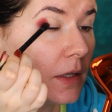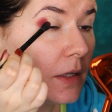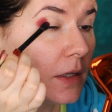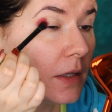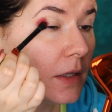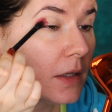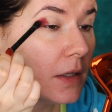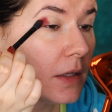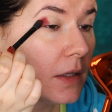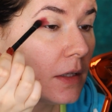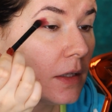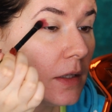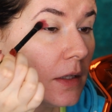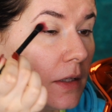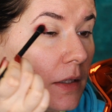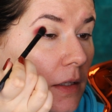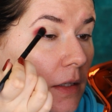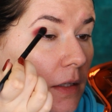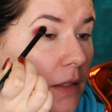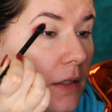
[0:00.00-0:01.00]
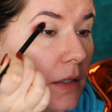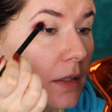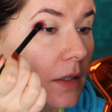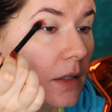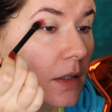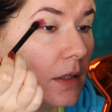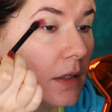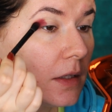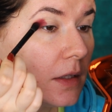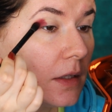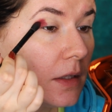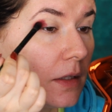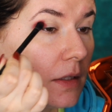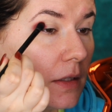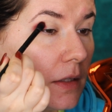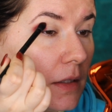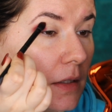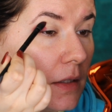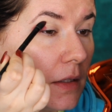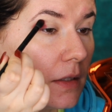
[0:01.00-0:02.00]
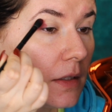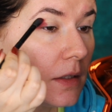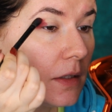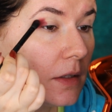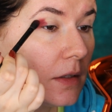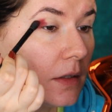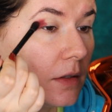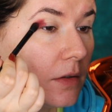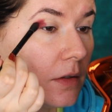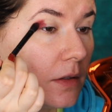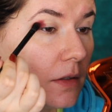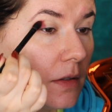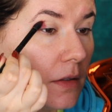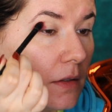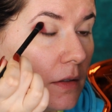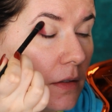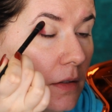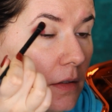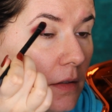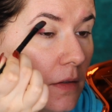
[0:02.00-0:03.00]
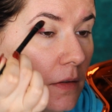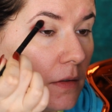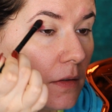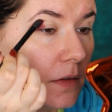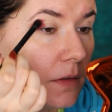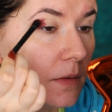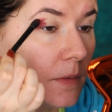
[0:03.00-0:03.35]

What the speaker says: No one is speaking in this clip.